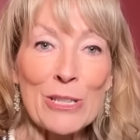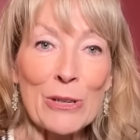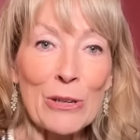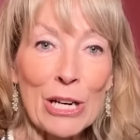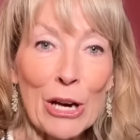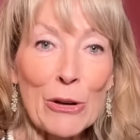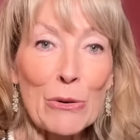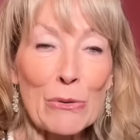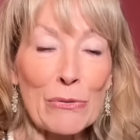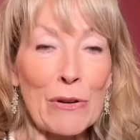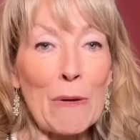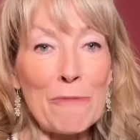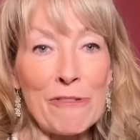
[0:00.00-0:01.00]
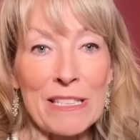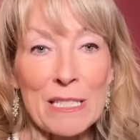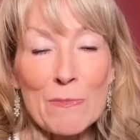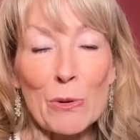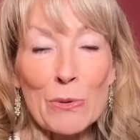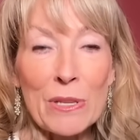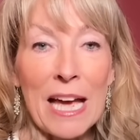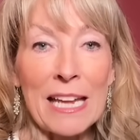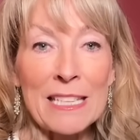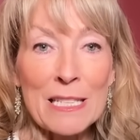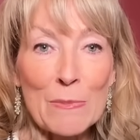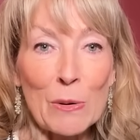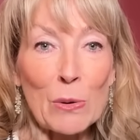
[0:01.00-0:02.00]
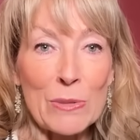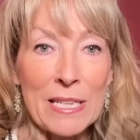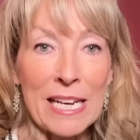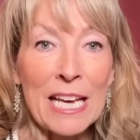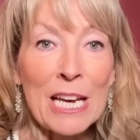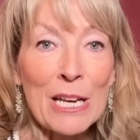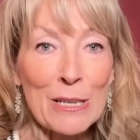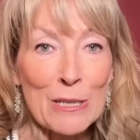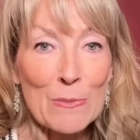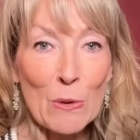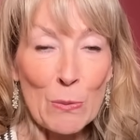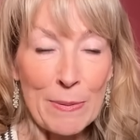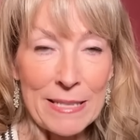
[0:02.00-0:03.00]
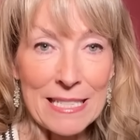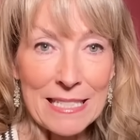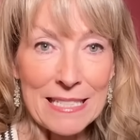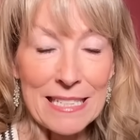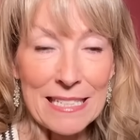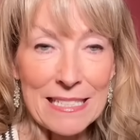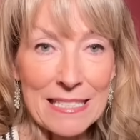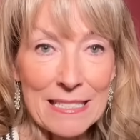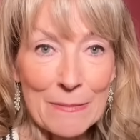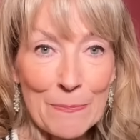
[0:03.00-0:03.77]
your local farmer and small and supporting small businesses.